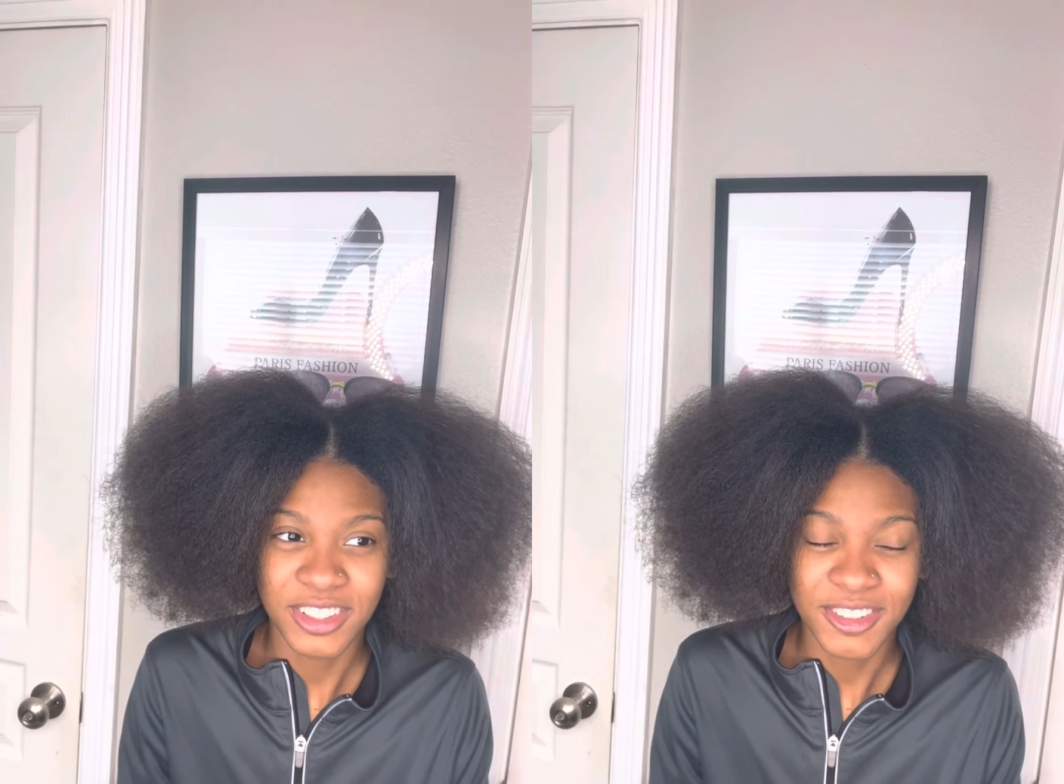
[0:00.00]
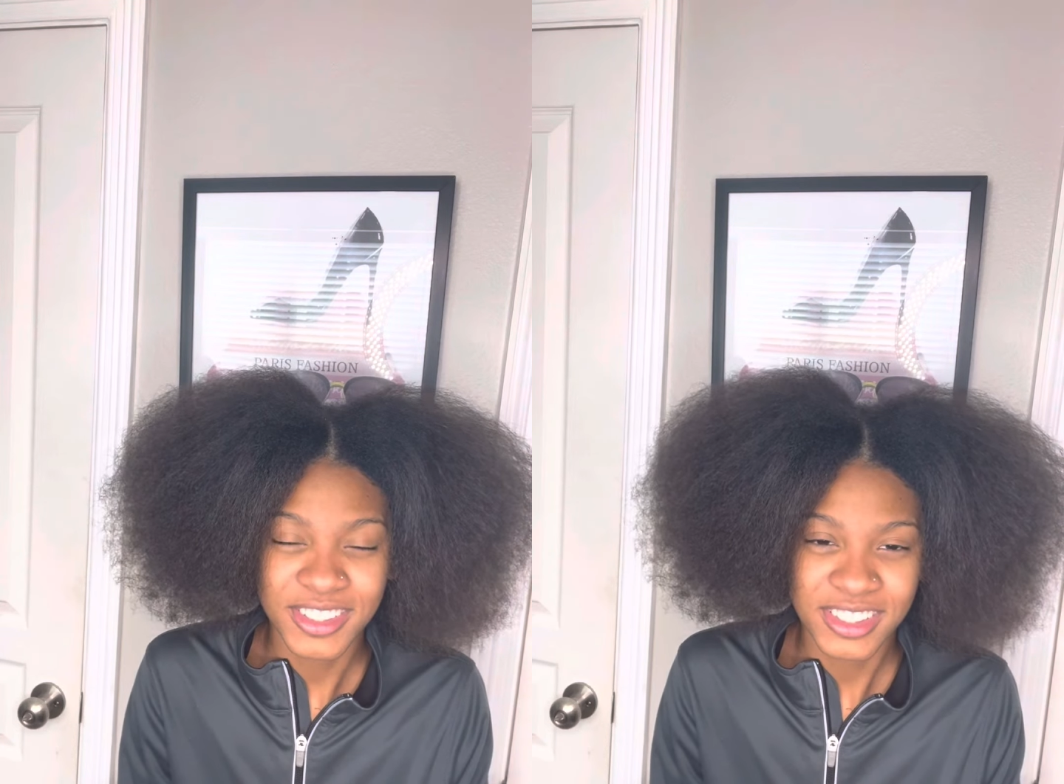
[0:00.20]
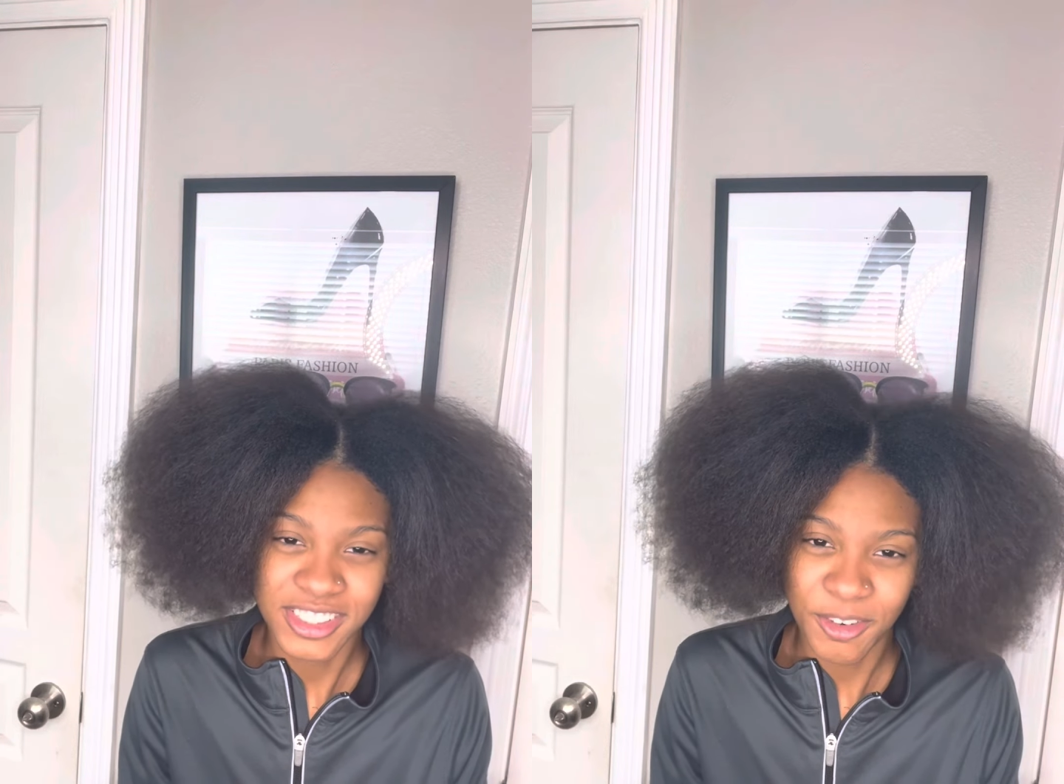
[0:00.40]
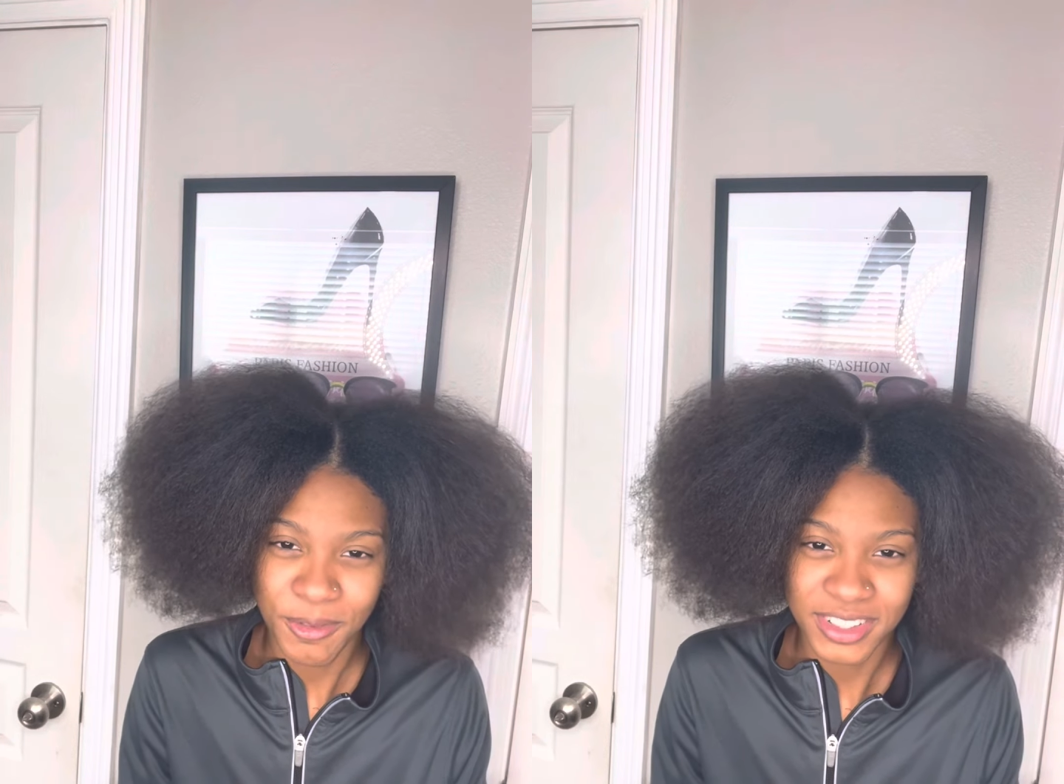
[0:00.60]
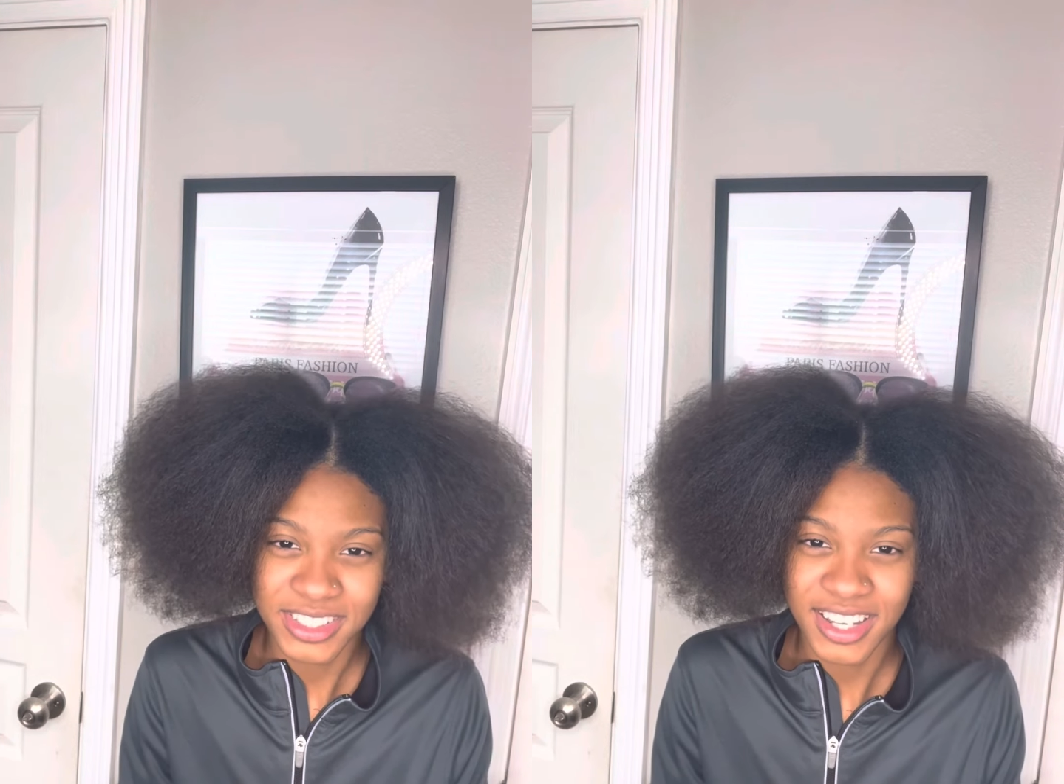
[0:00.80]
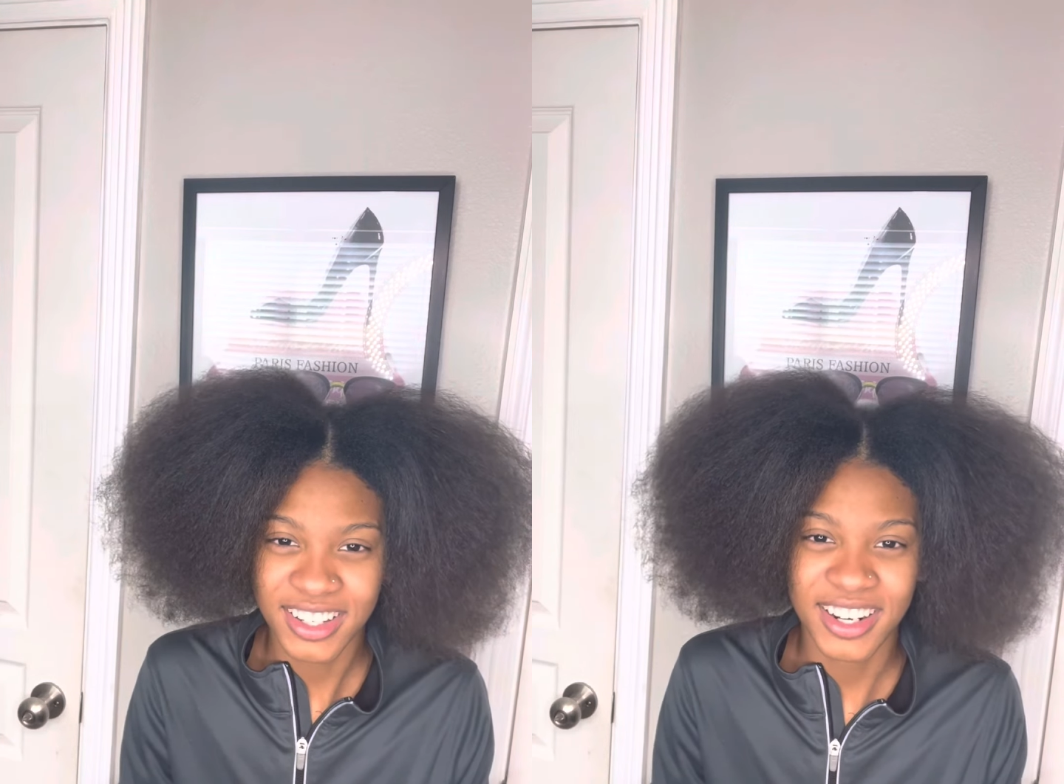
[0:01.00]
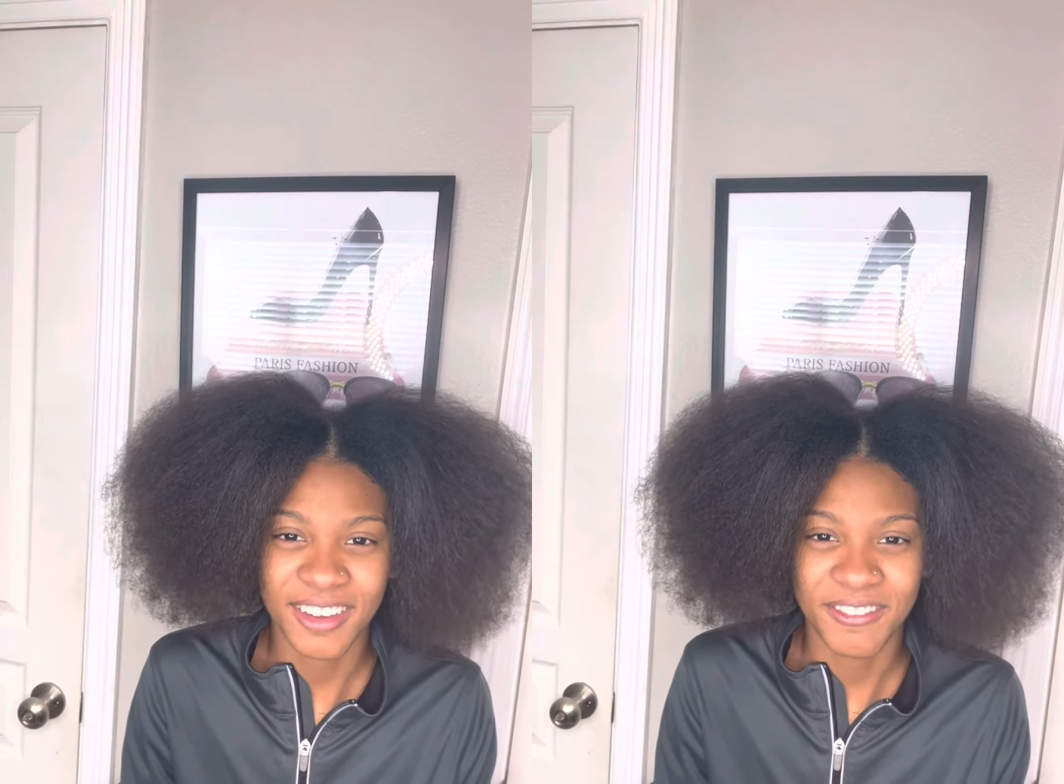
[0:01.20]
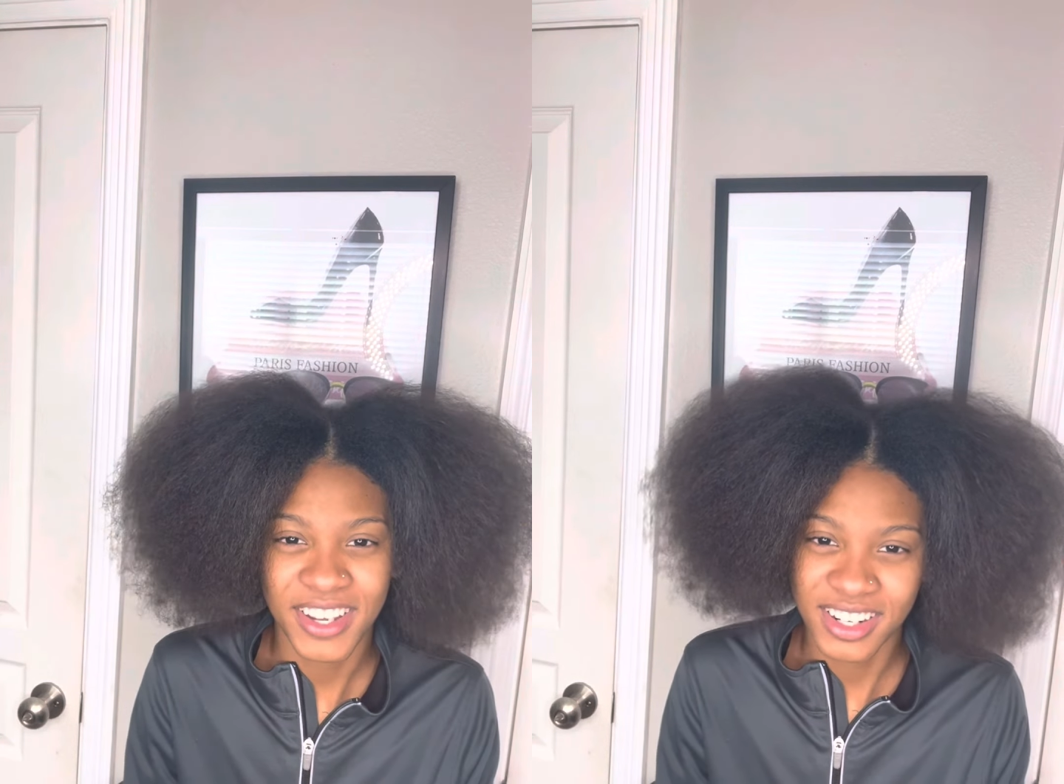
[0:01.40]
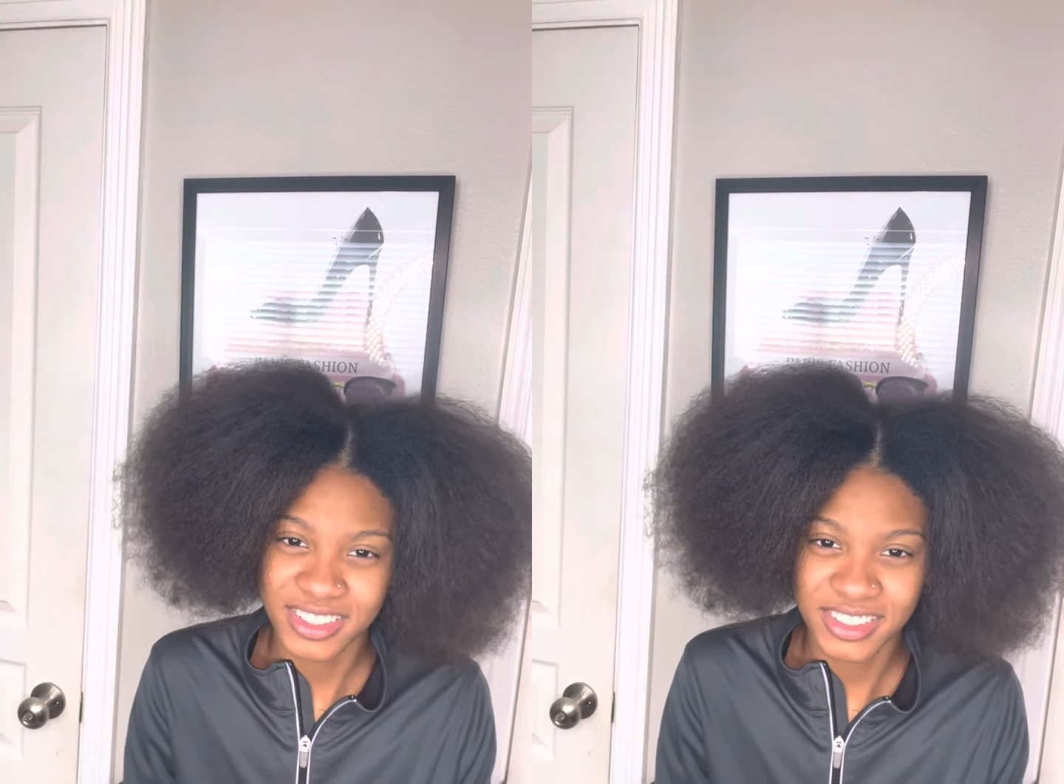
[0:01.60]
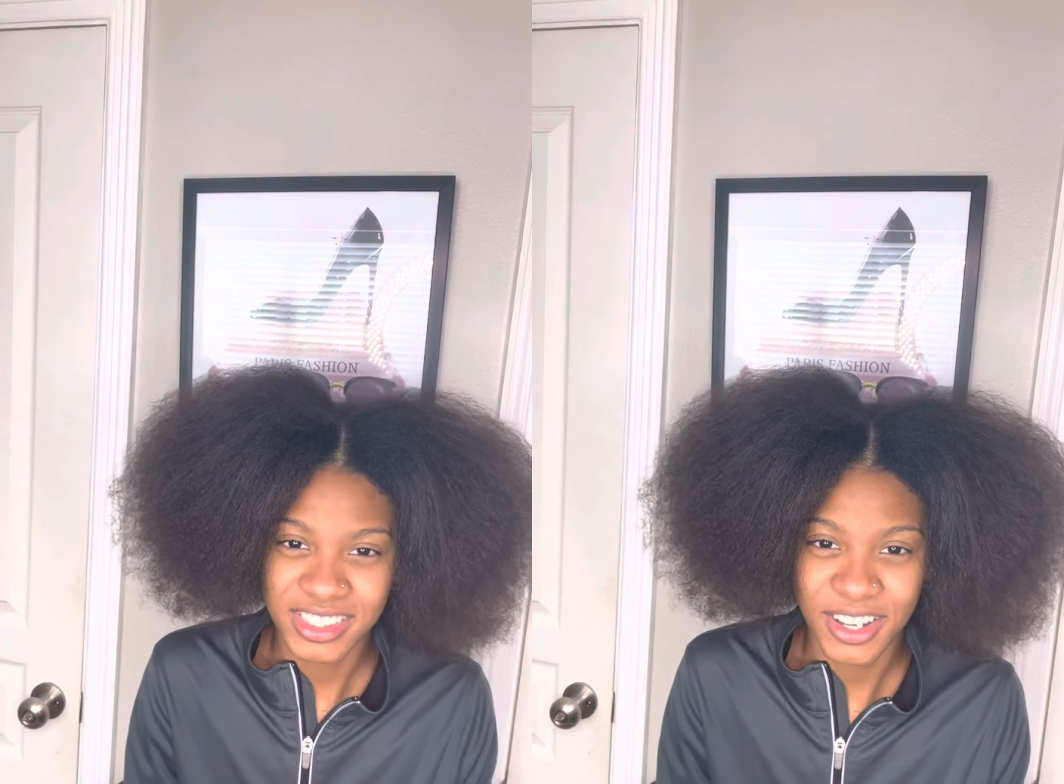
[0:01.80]
using someone, taking
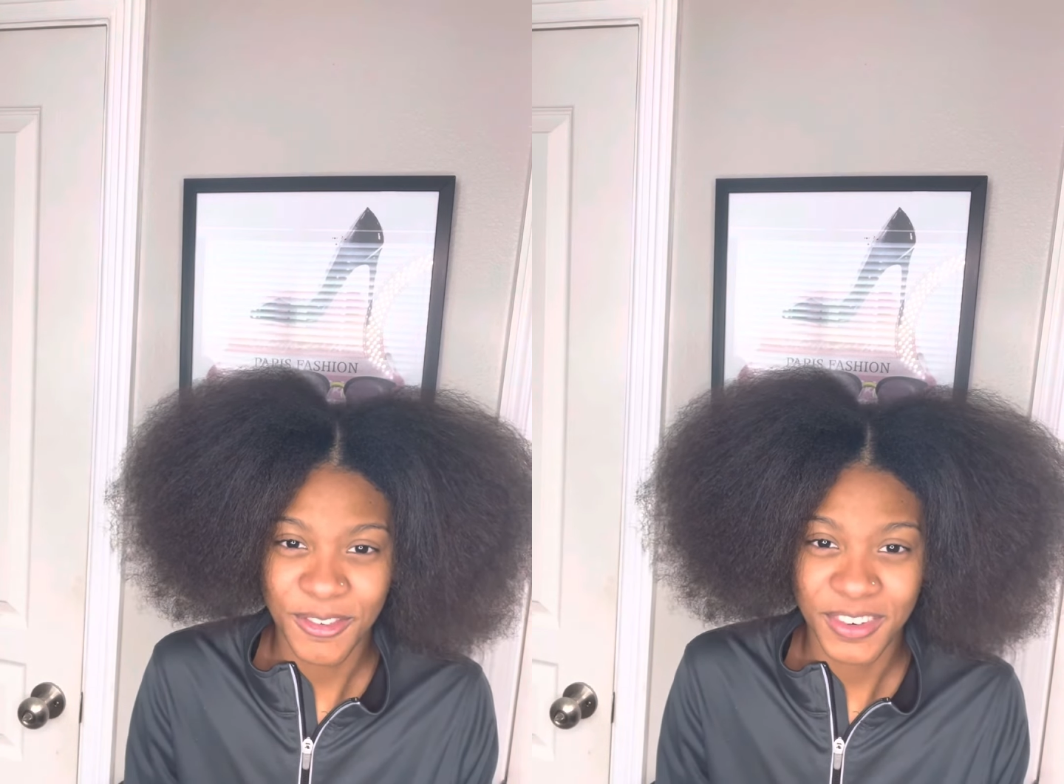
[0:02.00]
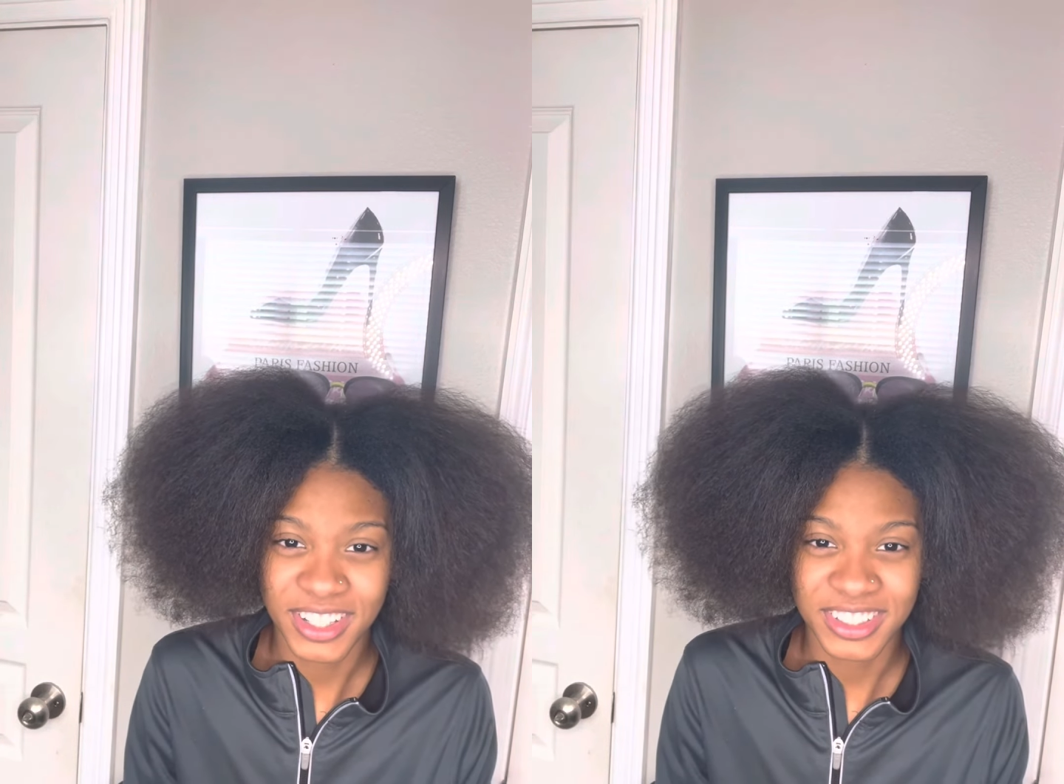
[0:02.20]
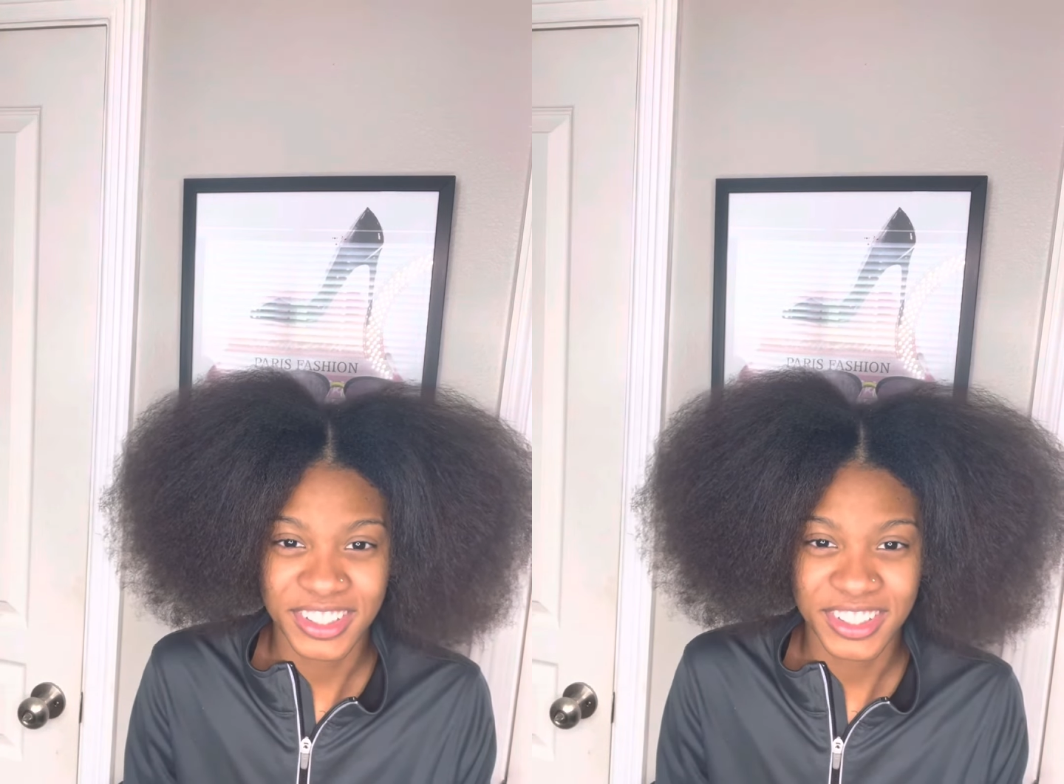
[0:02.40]
advantage of someone,